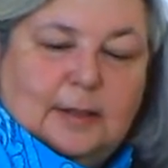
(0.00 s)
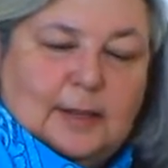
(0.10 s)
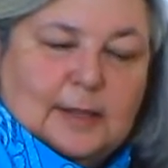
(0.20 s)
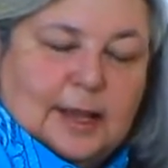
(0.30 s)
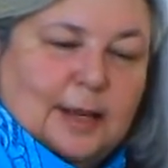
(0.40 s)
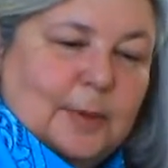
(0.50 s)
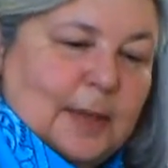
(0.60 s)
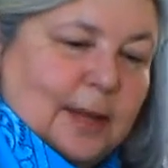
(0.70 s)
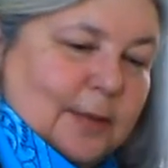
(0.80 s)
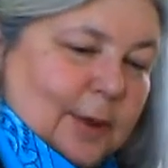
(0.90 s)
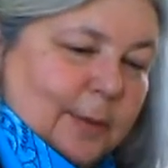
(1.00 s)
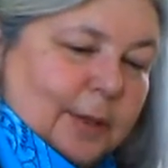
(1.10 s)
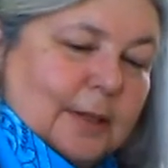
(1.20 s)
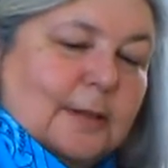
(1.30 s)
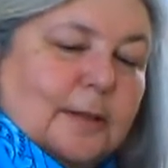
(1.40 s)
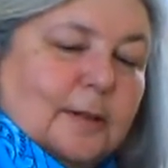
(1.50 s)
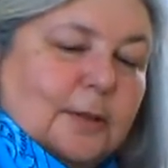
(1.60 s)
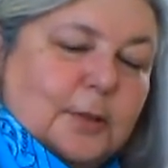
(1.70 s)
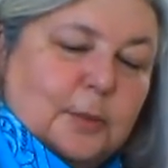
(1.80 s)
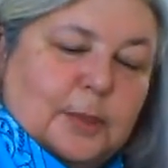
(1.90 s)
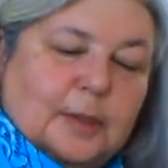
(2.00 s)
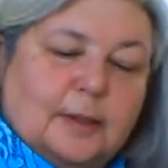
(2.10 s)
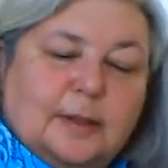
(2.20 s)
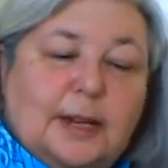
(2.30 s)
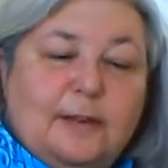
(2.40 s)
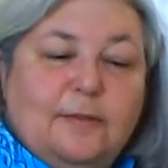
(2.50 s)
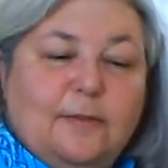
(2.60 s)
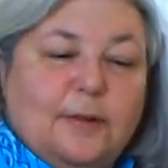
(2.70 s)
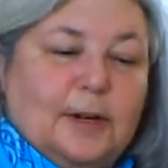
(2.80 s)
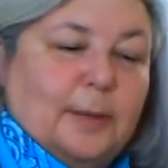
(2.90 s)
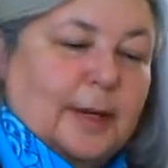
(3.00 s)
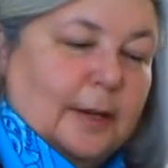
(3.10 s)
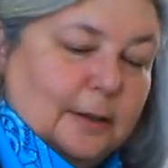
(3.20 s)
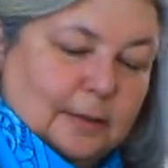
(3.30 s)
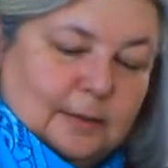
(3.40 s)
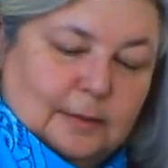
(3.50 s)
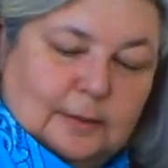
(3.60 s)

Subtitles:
inside without throwing your soil everywhere.